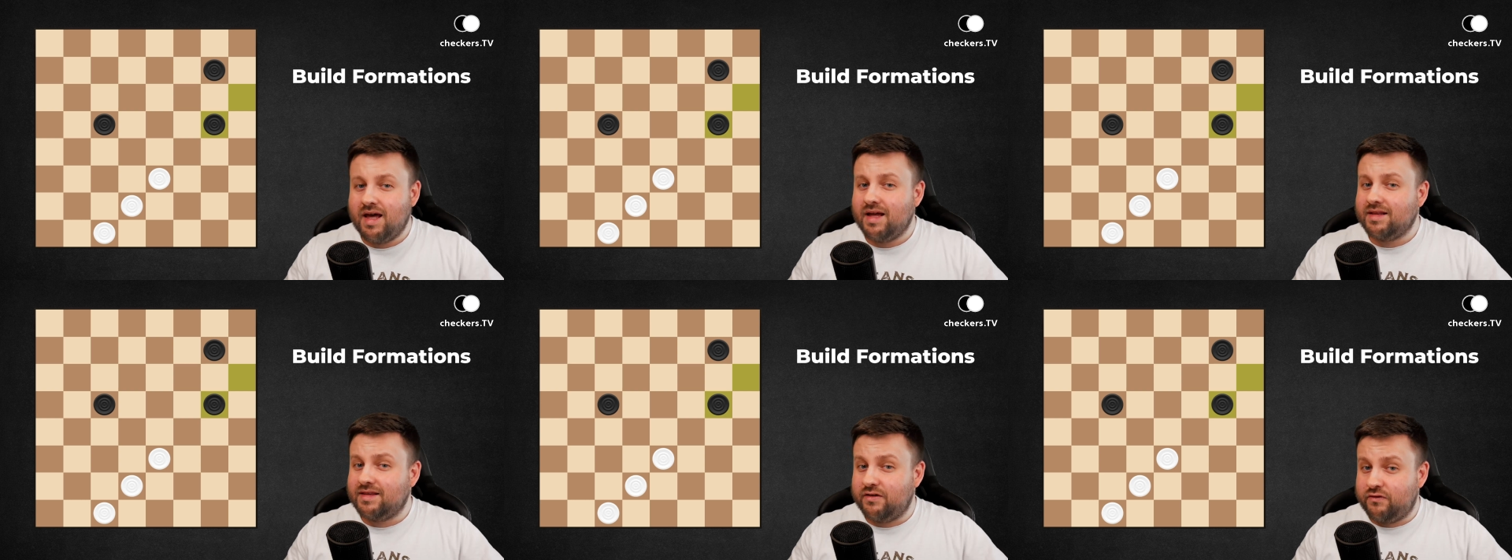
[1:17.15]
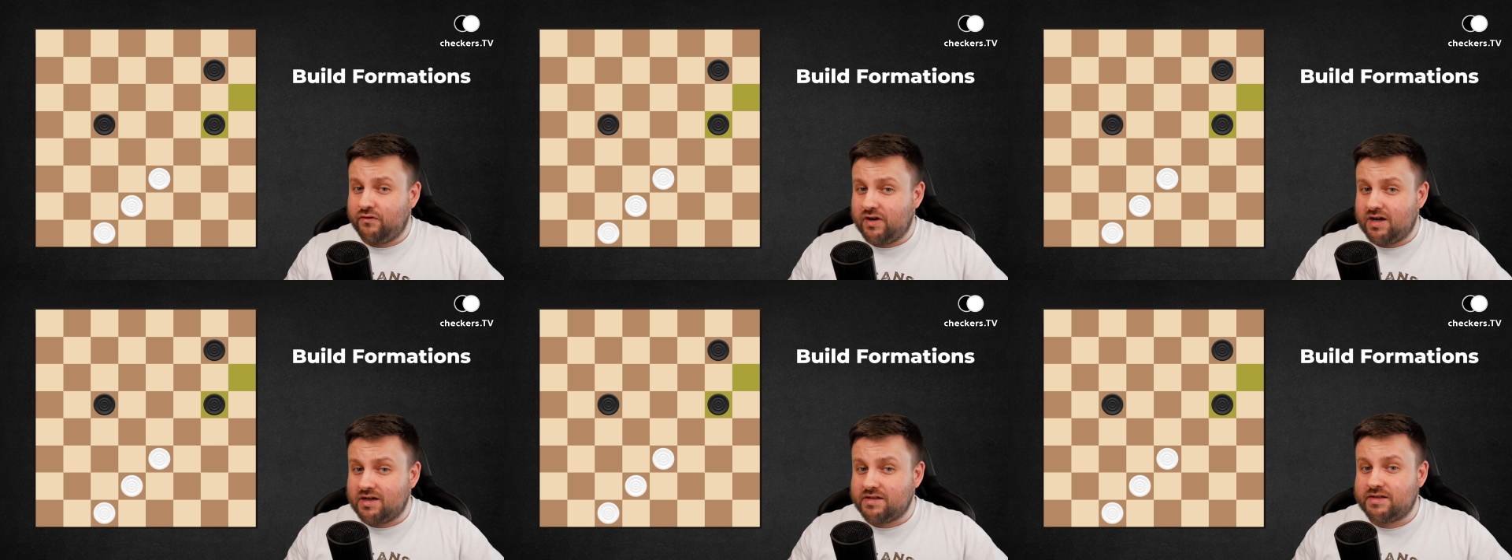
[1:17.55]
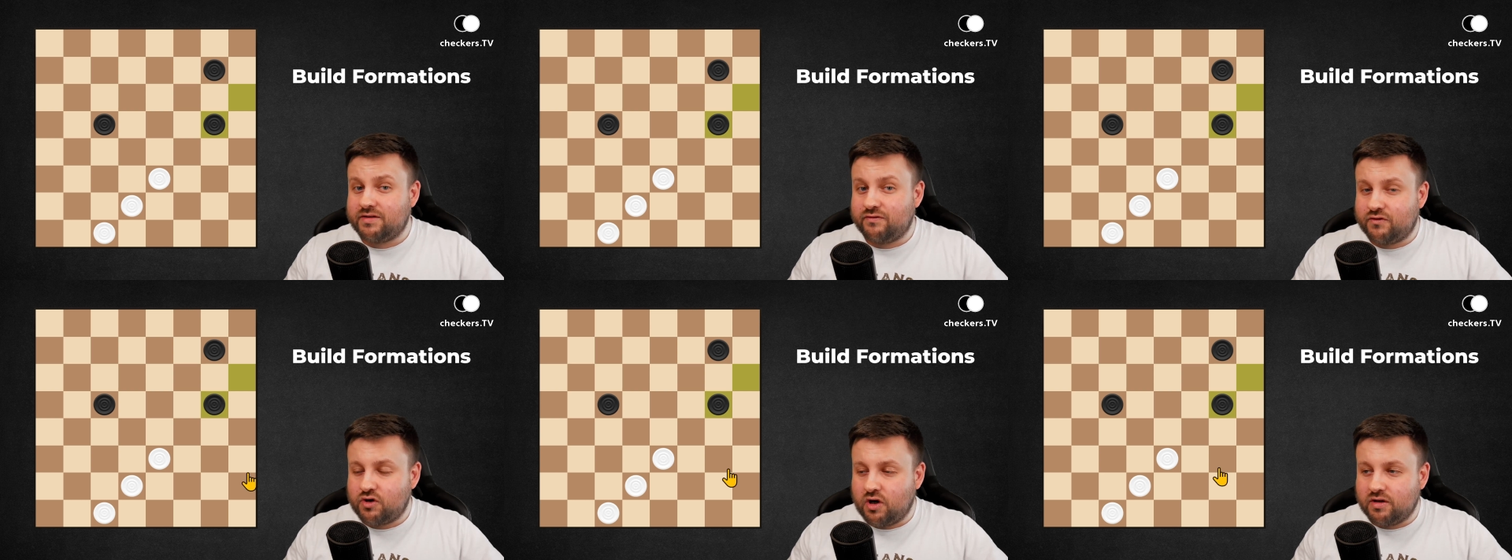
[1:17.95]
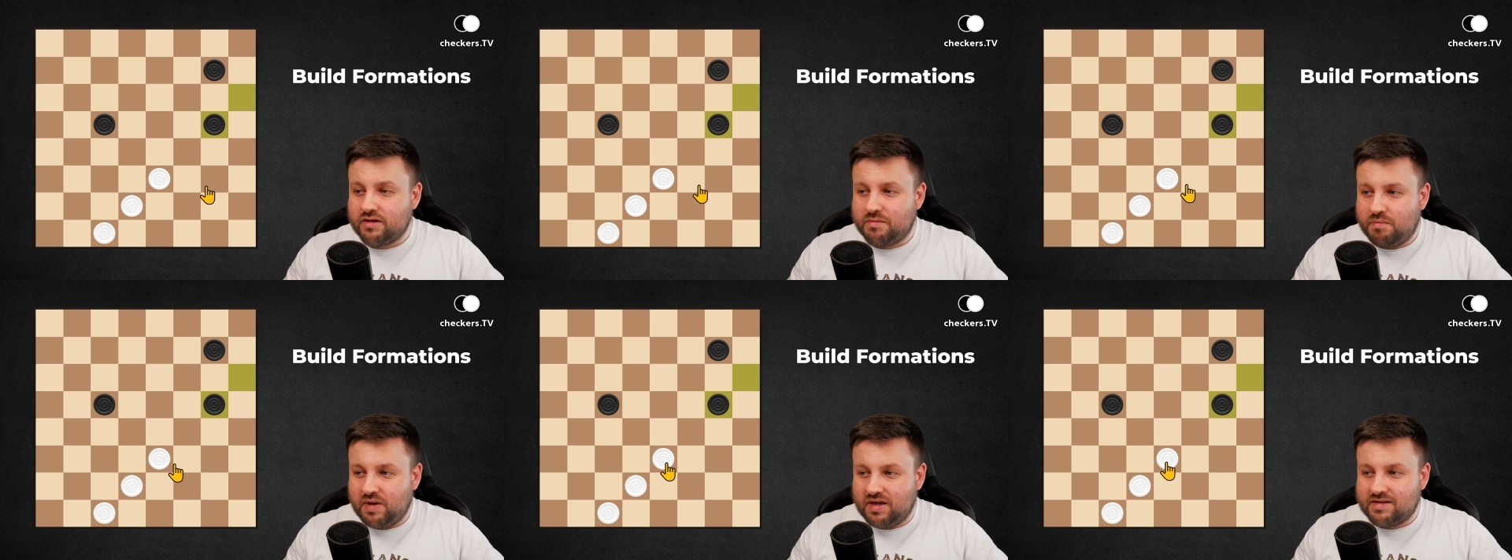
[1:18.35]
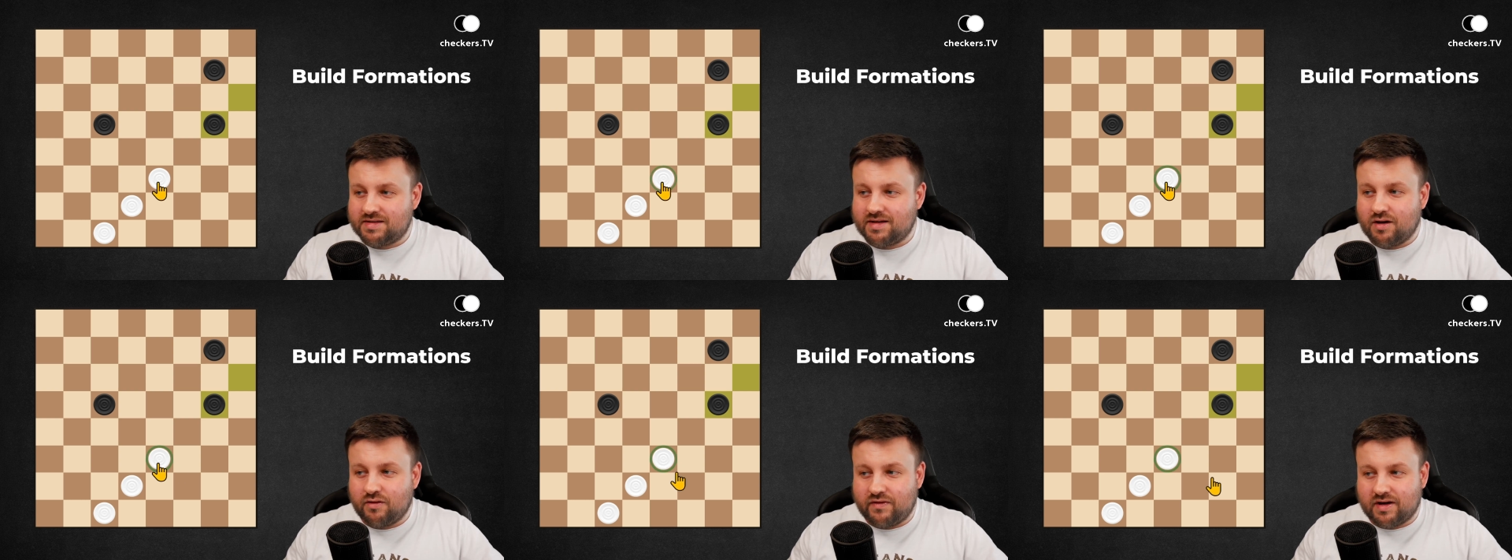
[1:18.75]
The first front piece
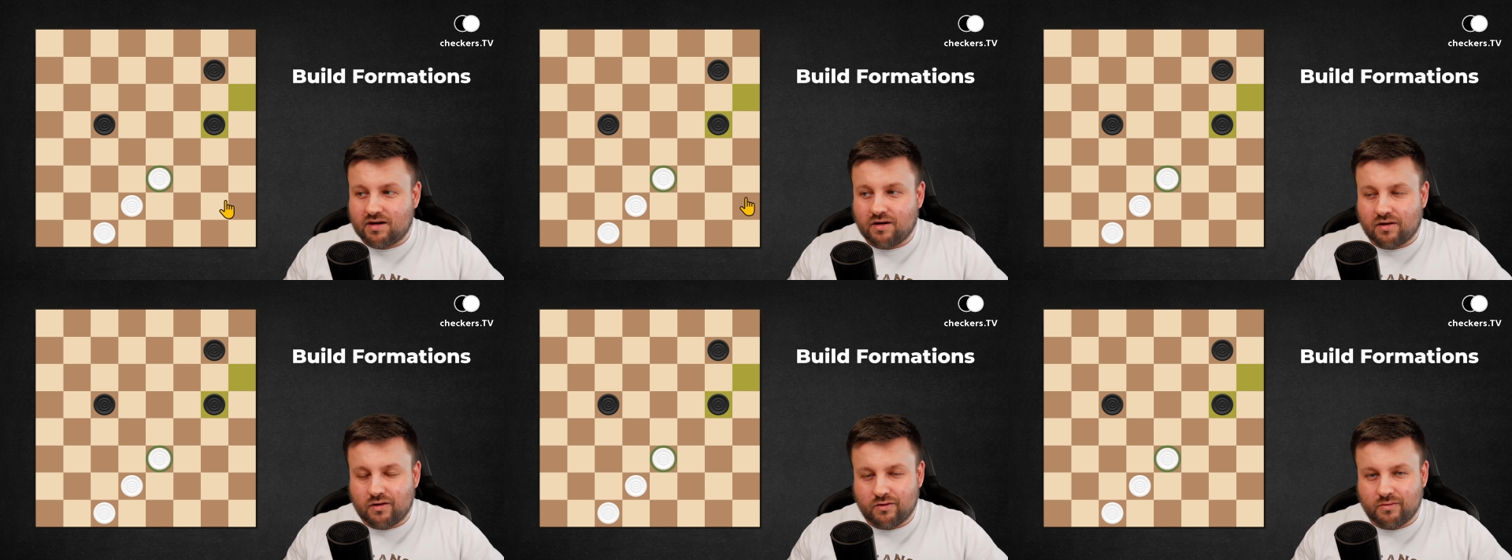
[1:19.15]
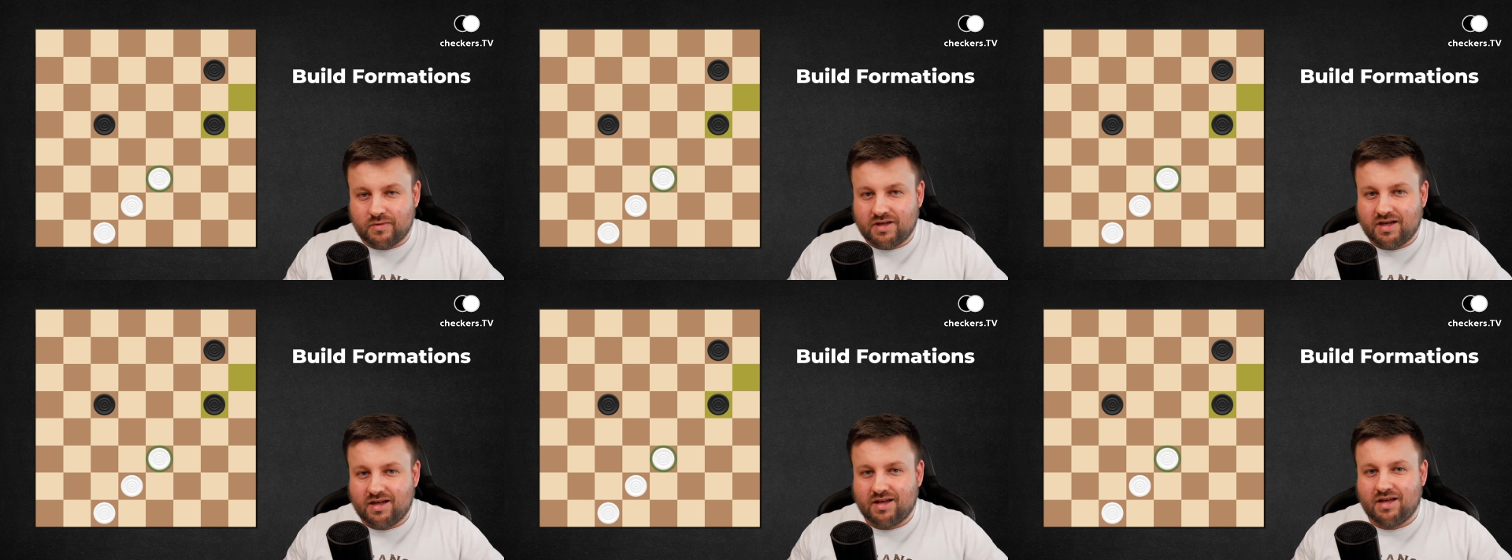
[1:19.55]
of a column